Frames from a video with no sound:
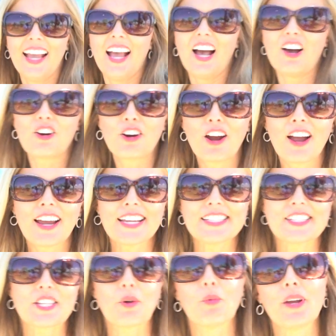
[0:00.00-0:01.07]
All right,
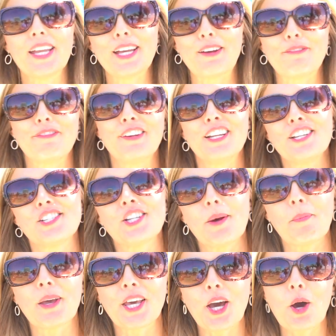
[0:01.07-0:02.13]
so we have finished
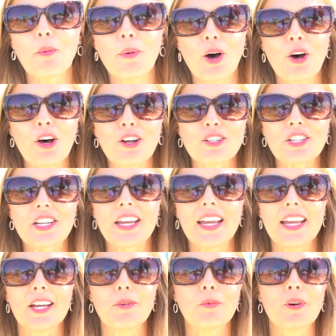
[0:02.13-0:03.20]
up at Cobalt.
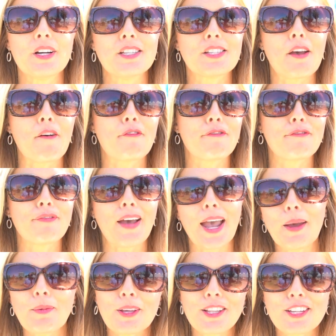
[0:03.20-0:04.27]
It was
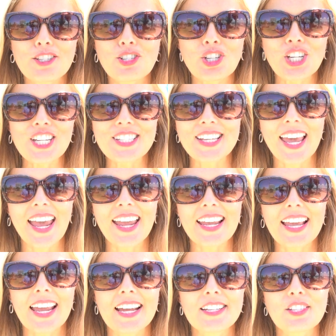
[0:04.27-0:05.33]
fabulous
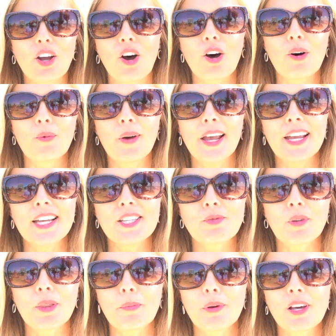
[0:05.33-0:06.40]
cheesecake as always
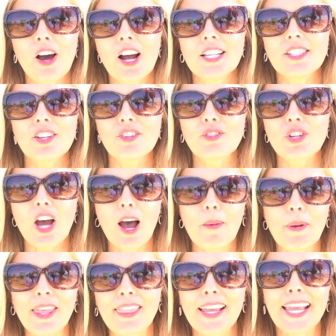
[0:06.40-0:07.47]
with the pecans on
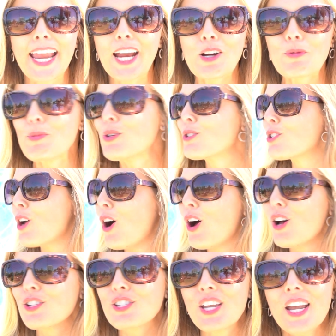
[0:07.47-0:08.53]
top and the caramel
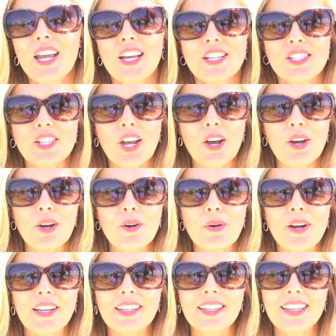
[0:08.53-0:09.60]
sauce. So
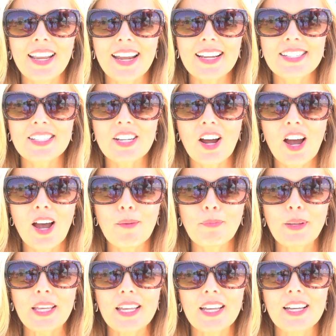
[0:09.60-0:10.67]
next stop
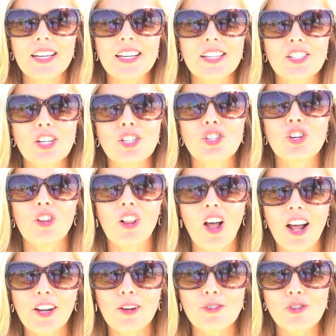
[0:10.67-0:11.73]
is
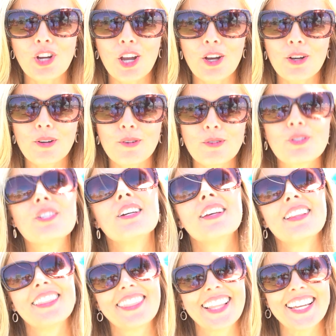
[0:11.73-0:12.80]
Gelato Joe's.
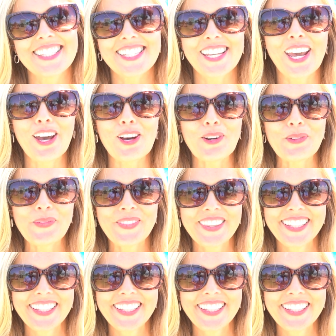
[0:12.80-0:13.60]
Let's go.